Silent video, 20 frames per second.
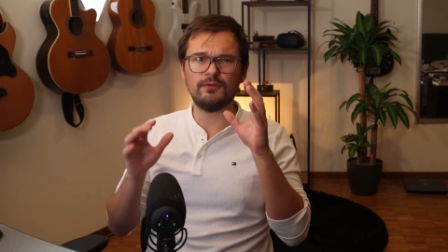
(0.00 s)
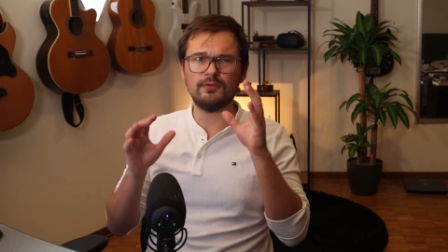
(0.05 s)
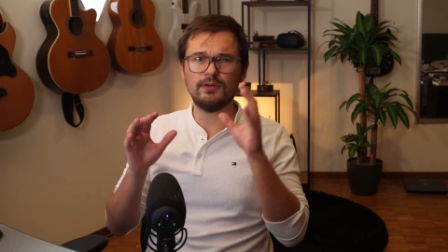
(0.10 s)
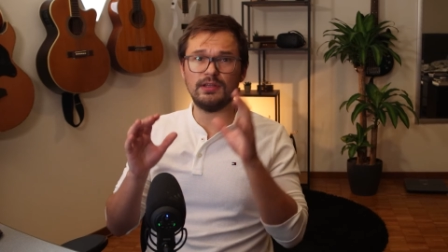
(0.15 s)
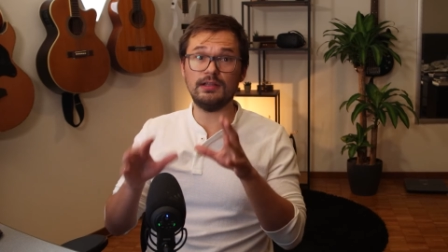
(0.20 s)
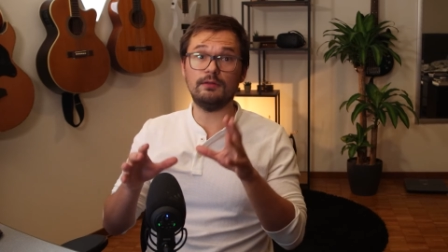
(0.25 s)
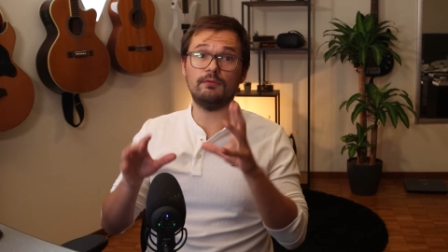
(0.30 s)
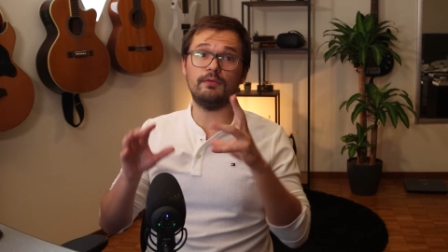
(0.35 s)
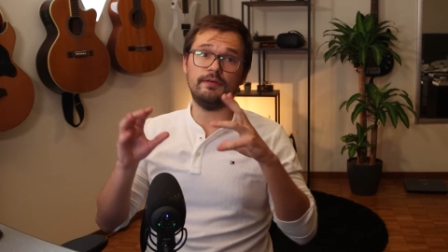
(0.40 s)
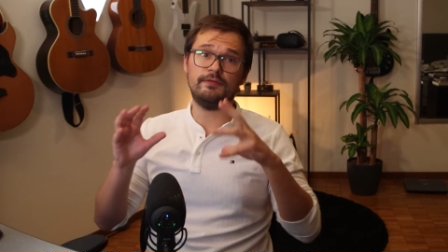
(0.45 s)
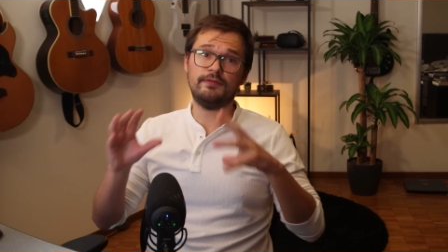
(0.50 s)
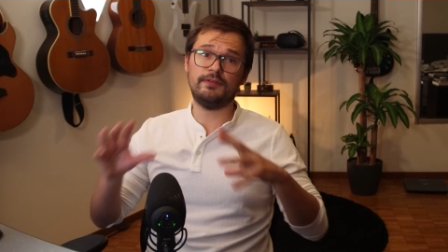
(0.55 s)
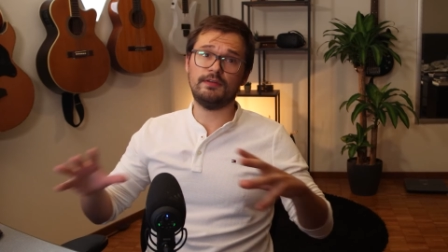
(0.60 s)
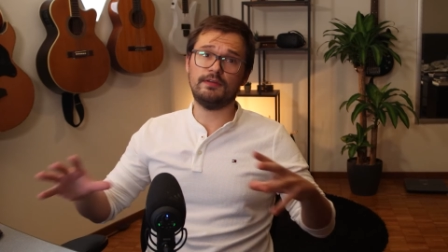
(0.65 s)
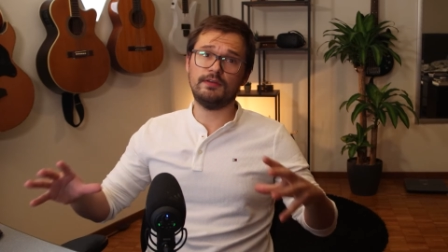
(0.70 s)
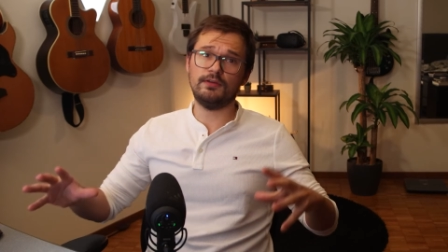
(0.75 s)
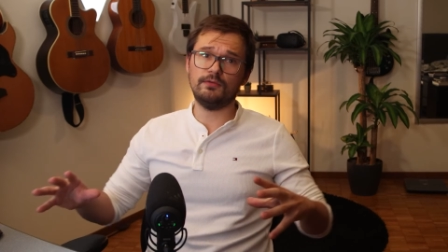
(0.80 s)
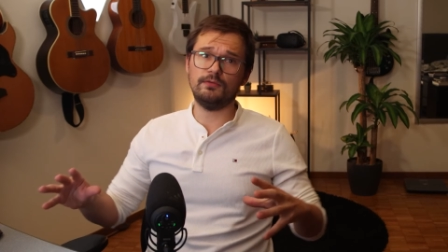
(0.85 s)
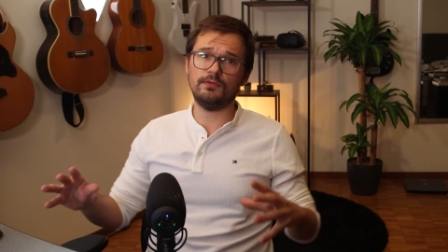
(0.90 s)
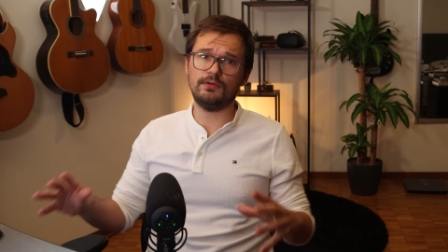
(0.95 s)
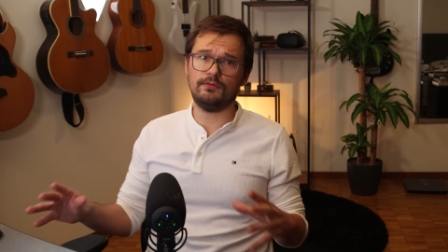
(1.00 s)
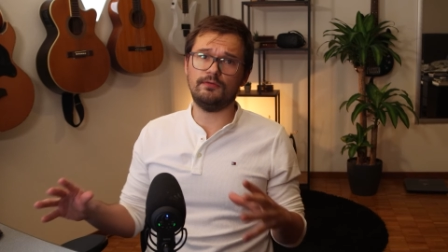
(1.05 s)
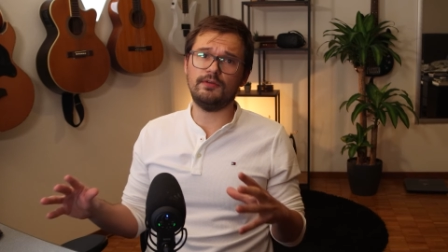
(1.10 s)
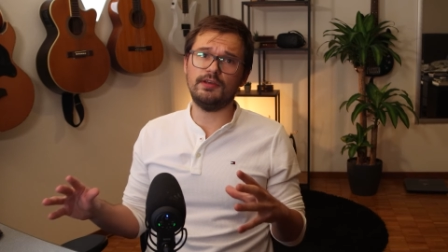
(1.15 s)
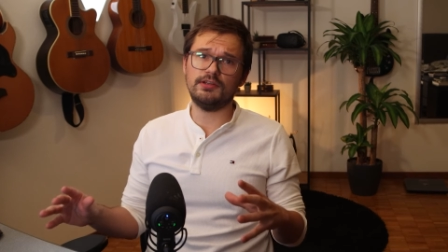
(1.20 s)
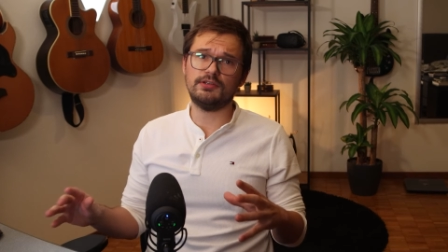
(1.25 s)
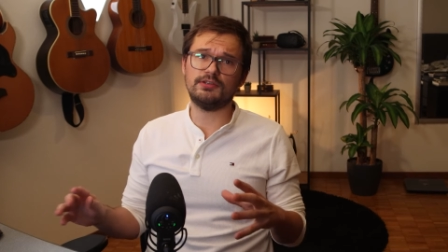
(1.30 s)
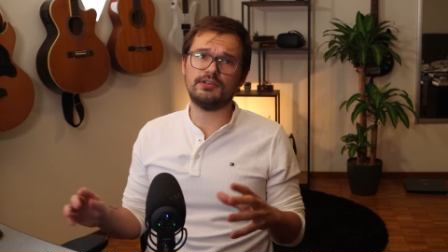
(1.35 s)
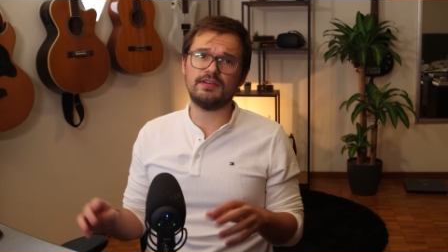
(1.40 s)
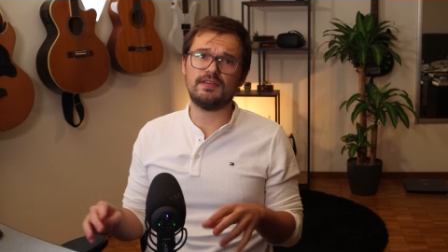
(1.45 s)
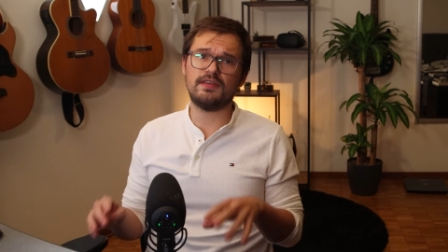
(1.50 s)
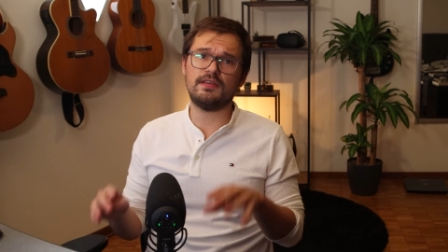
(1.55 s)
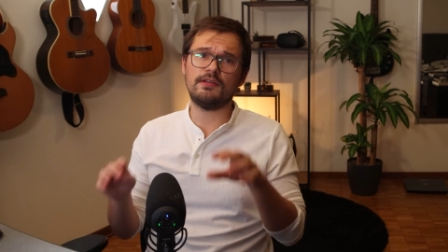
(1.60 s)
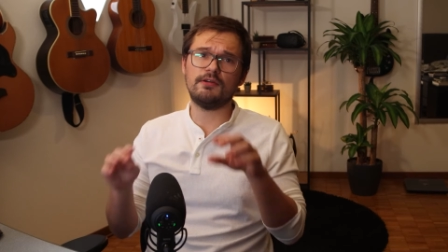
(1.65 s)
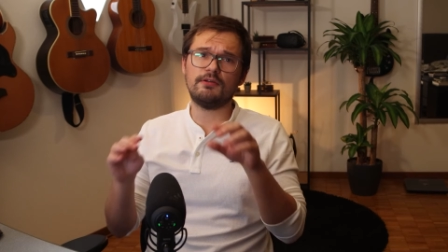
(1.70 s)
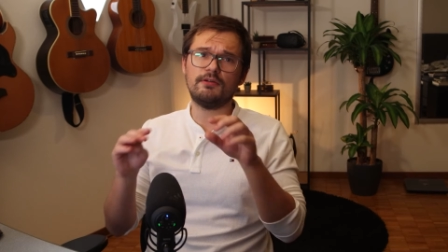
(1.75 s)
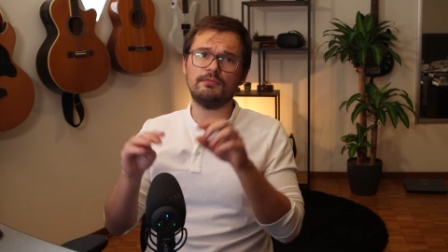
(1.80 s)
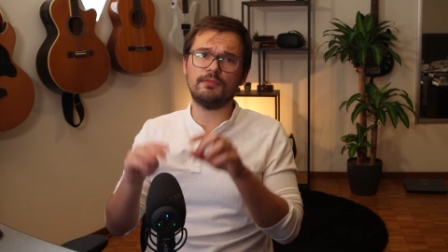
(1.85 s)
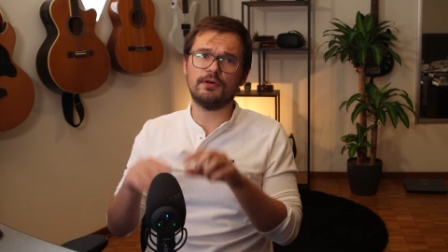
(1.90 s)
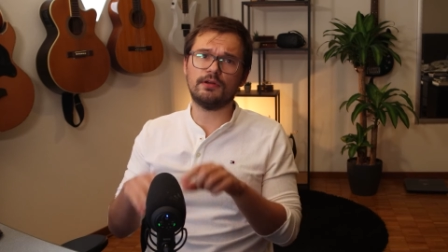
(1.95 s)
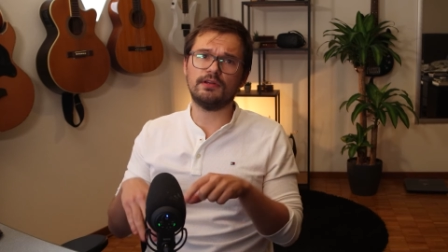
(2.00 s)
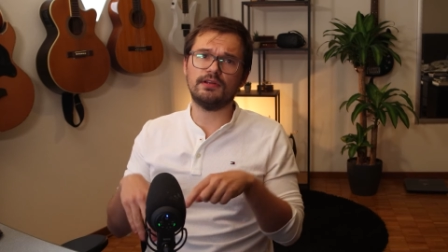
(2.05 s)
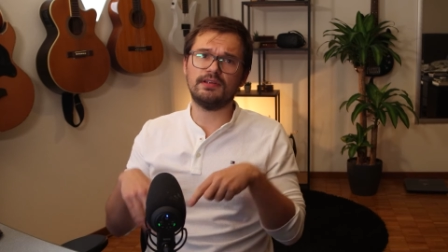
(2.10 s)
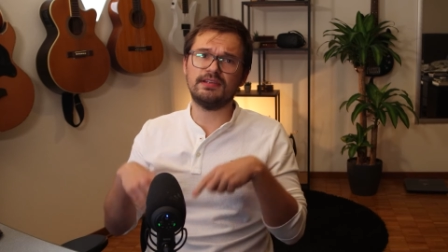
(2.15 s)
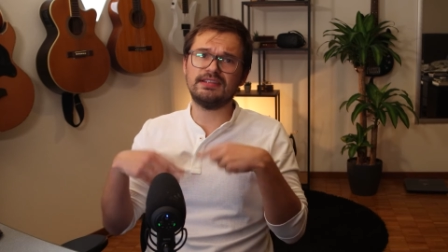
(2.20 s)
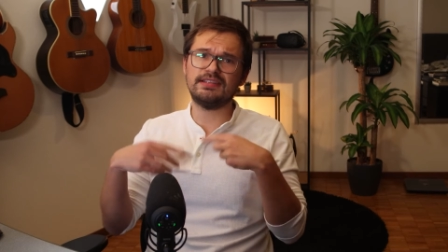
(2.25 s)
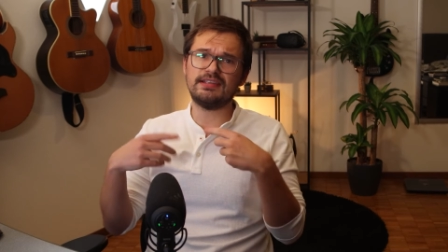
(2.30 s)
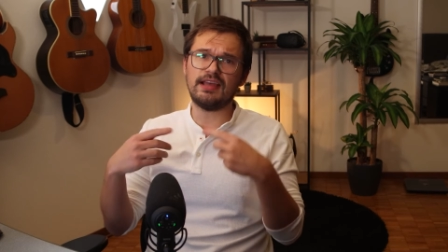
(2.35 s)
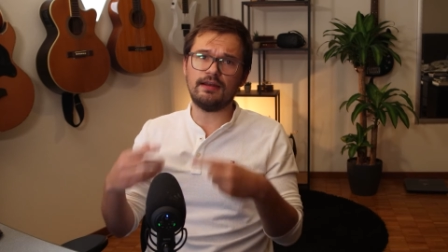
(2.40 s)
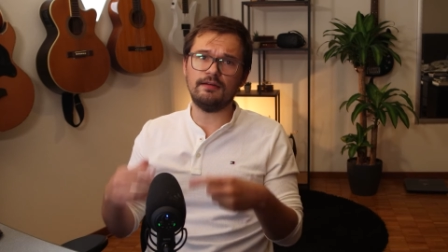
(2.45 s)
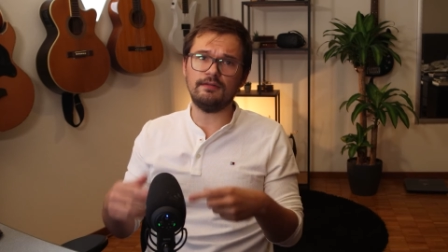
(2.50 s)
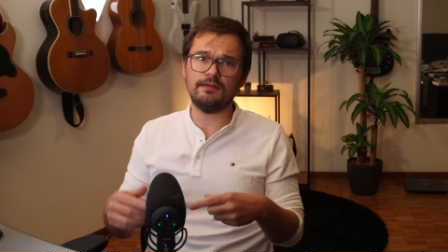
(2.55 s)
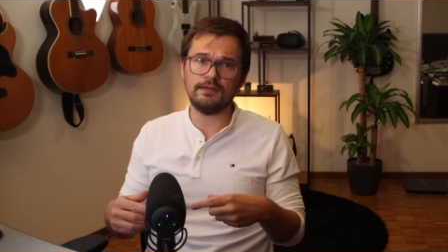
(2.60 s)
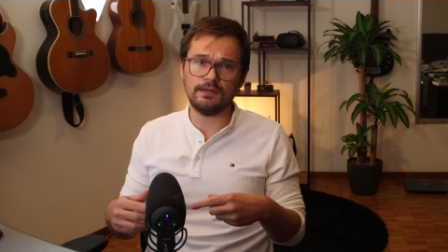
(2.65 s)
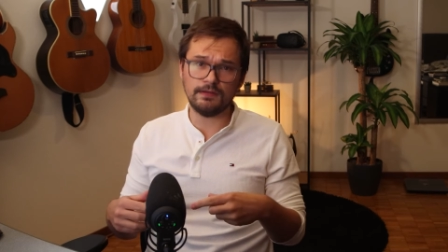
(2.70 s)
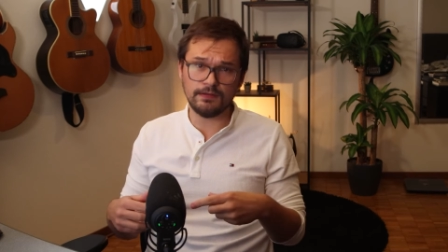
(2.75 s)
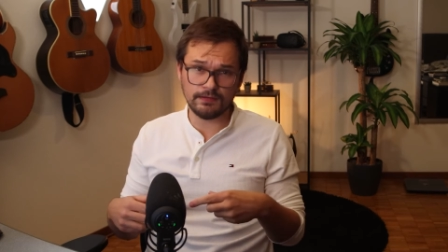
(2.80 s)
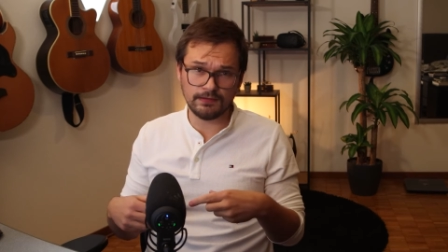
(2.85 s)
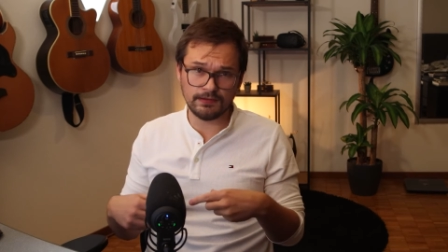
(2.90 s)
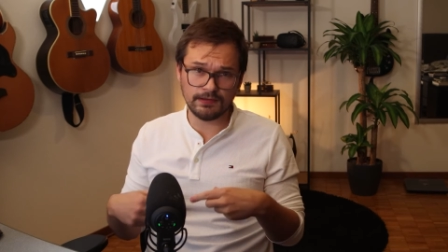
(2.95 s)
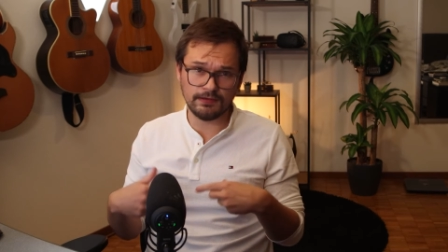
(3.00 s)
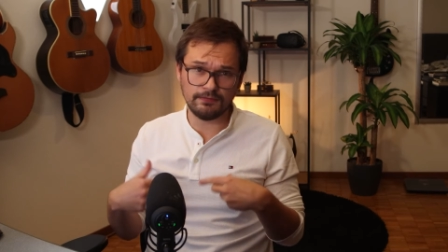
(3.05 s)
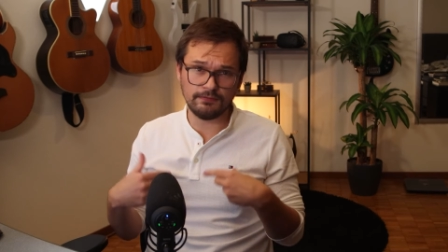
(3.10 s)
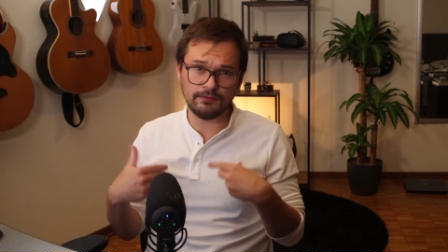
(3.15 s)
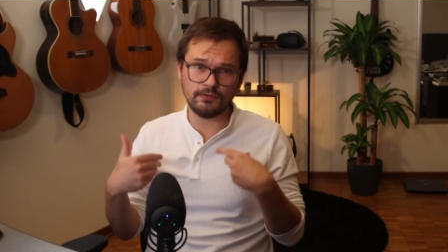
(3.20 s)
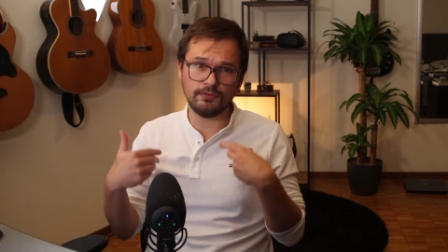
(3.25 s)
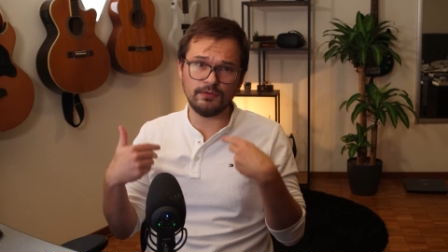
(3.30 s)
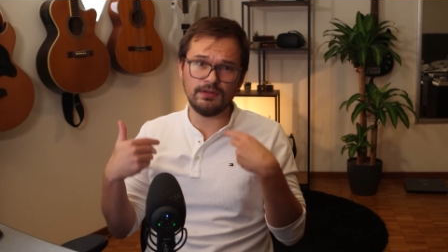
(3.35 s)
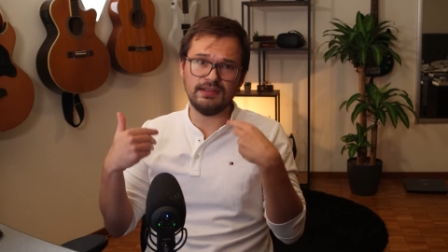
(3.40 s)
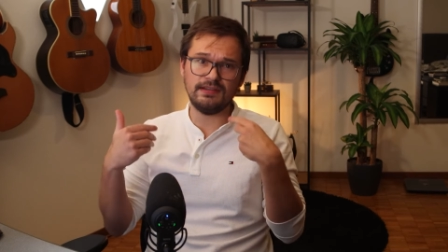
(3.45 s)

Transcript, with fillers: have to deal with skewed features and our model is sensitive